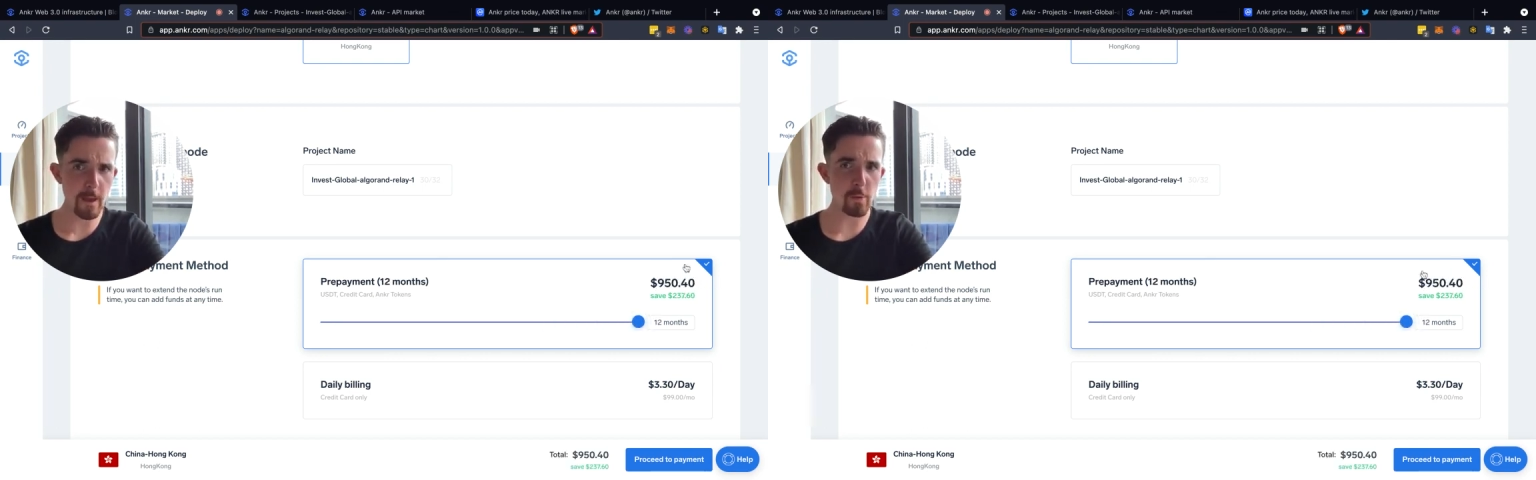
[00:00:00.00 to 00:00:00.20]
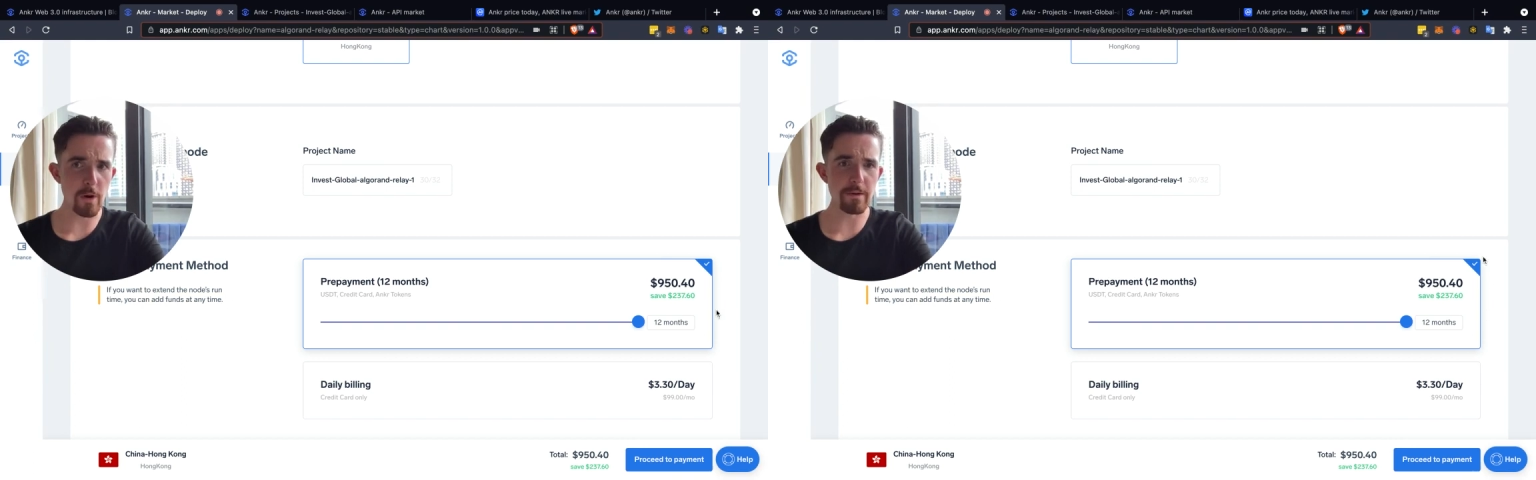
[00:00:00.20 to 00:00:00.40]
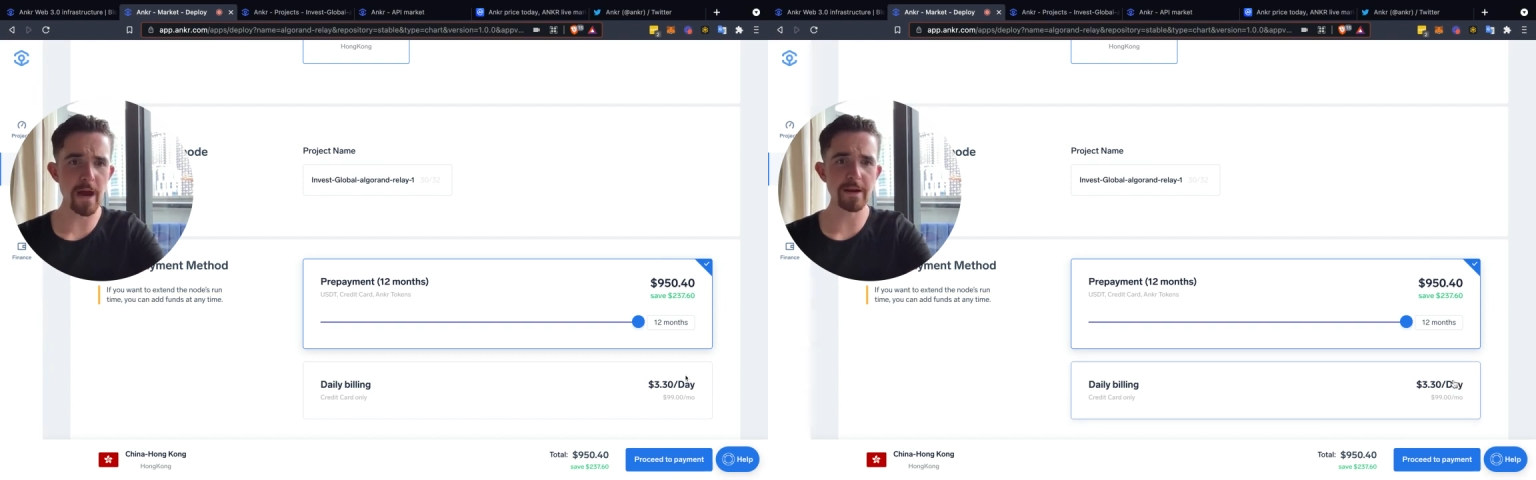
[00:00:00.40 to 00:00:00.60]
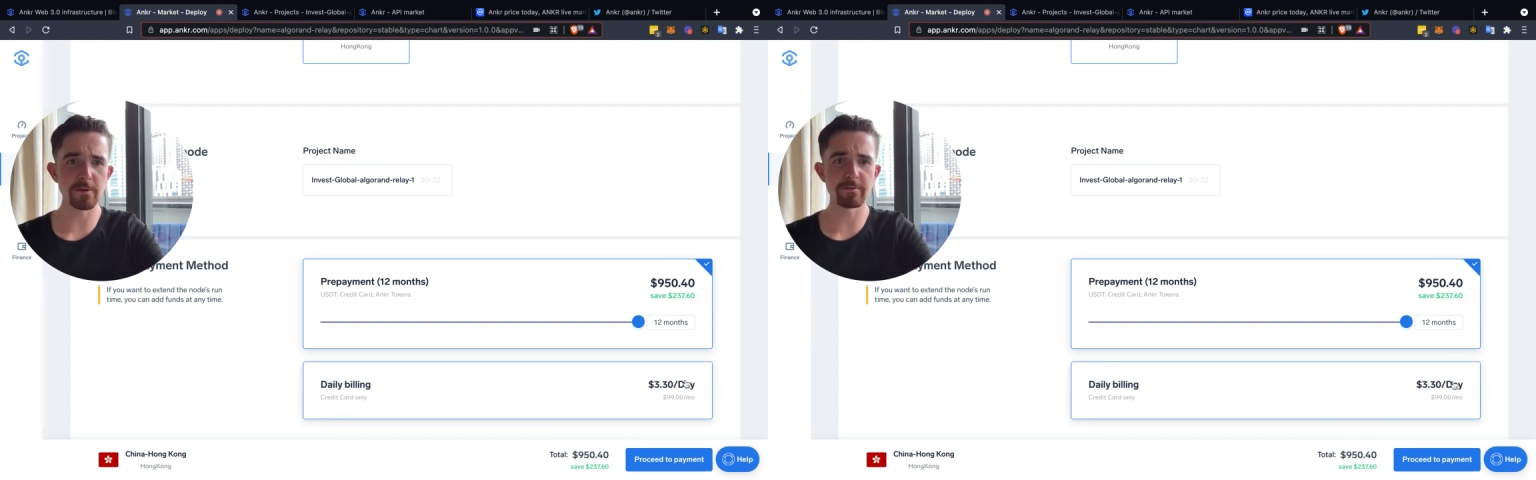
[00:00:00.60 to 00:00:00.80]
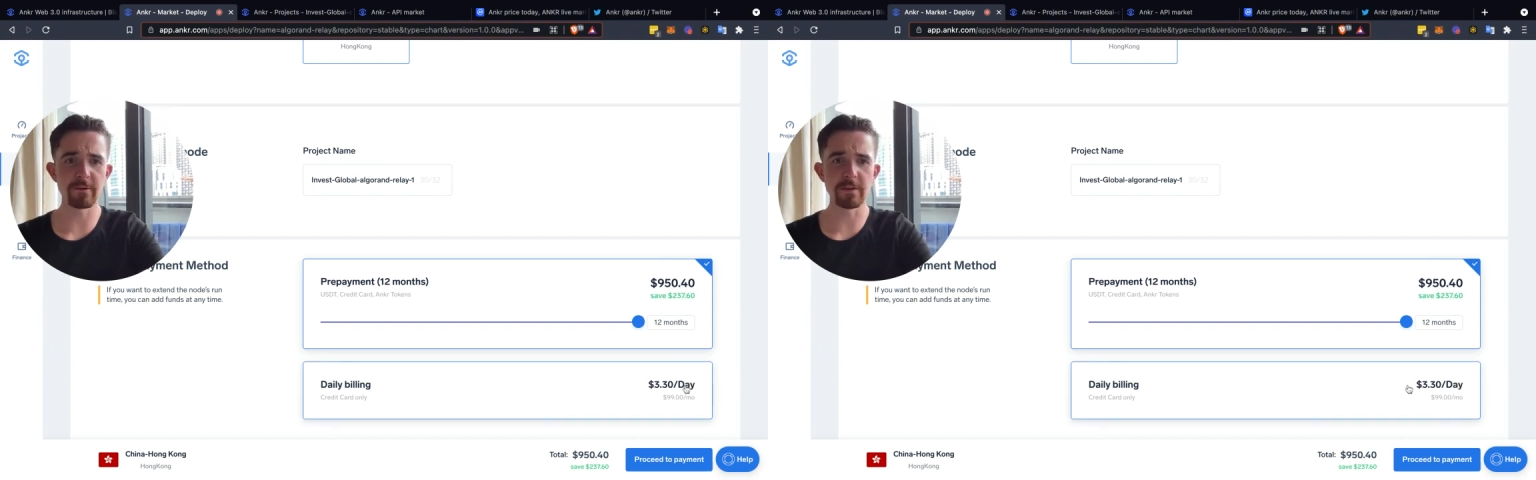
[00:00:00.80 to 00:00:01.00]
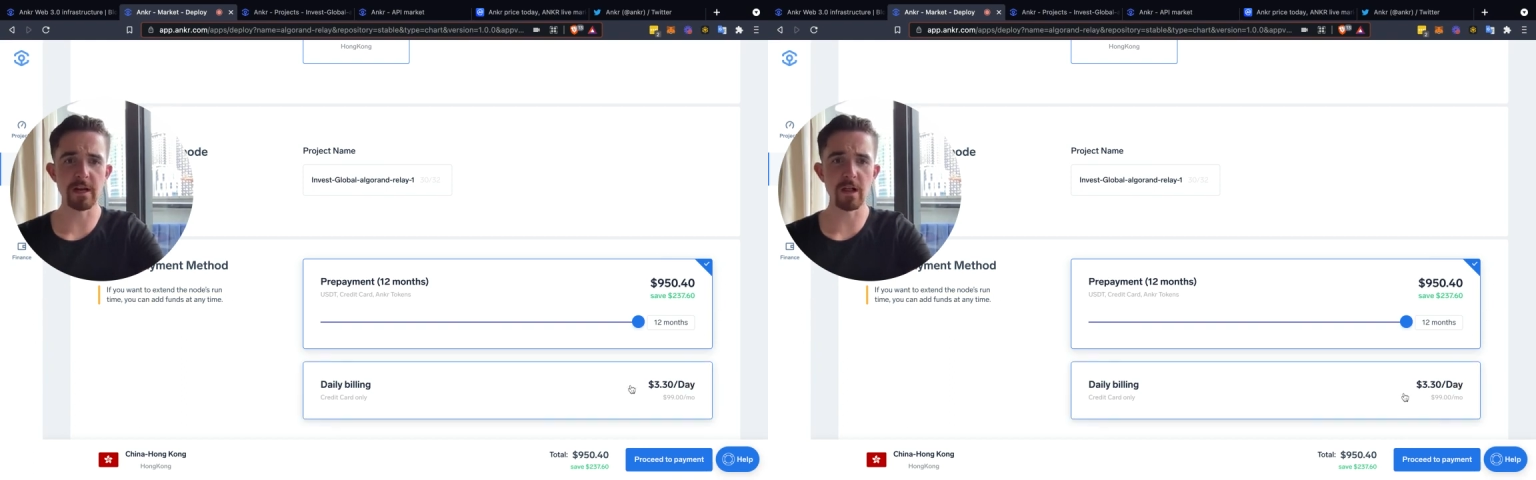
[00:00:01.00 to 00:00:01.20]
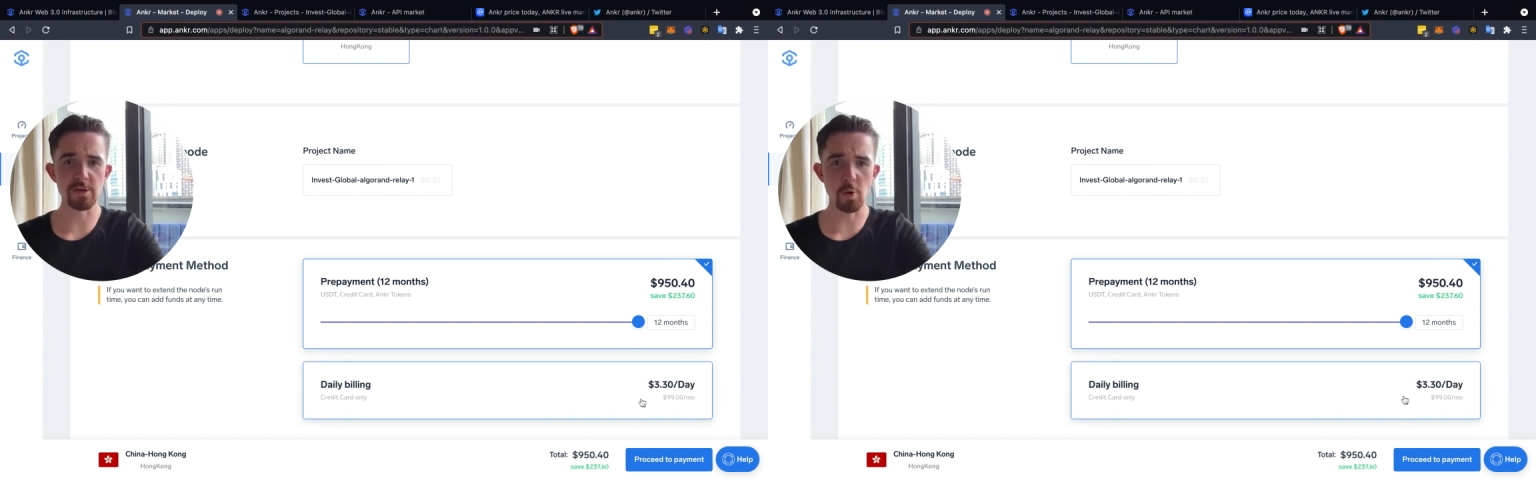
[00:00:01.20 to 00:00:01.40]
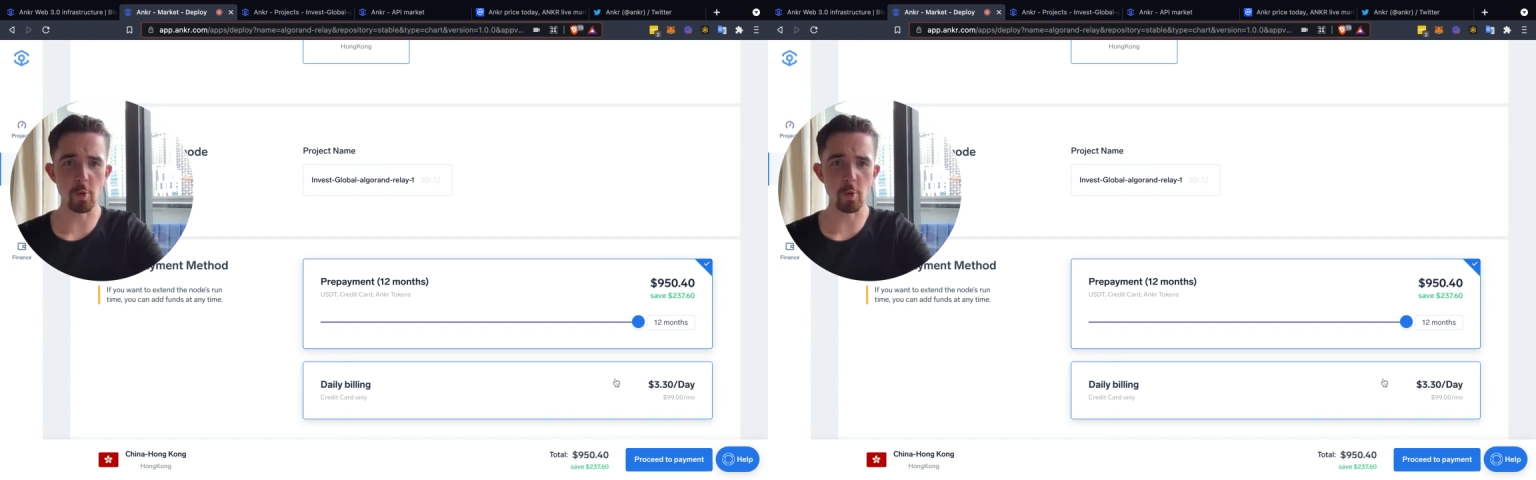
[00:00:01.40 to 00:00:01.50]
Around $950,